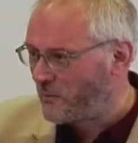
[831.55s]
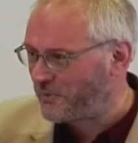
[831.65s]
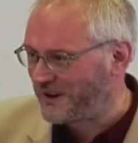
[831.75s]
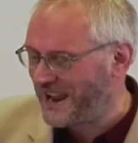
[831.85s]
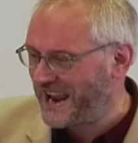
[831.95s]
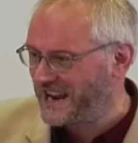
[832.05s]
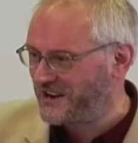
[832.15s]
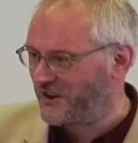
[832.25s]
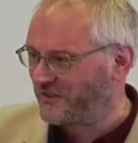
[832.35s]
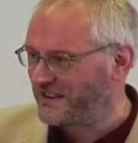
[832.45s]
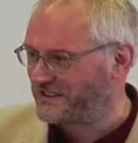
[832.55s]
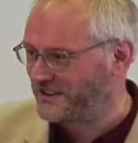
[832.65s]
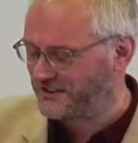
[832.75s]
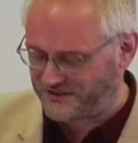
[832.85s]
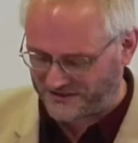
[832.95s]
plane of
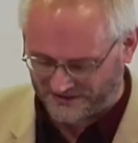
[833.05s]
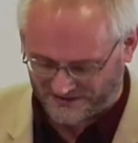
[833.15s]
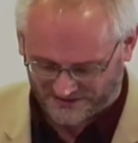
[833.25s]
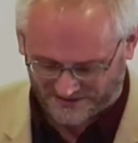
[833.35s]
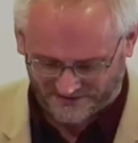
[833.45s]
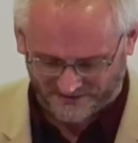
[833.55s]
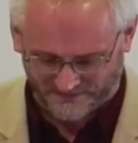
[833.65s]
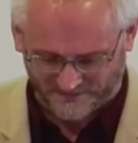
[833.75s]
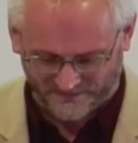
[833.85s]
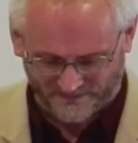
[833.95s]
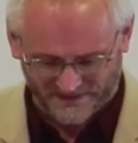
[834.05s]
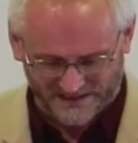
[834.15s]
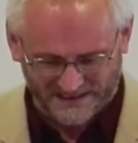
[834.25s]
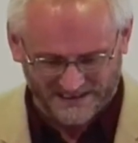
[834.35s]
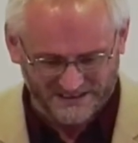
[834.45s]
existence.
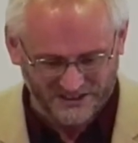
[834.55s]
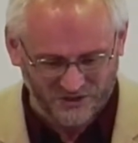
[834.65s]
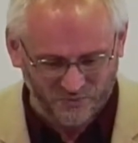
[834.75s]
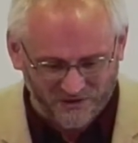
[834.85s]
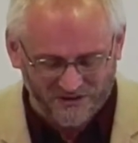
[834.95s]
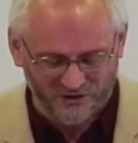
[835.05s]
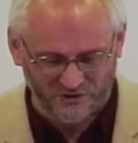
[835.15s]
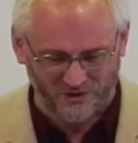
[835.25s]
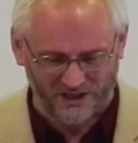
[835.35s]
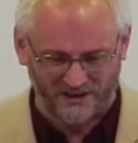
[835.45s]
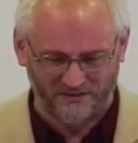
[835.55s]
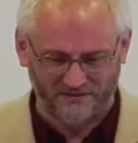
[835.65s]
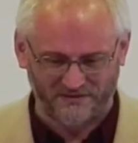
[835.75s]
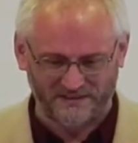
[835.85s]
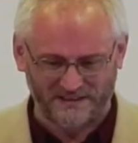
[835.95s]
spiritual life.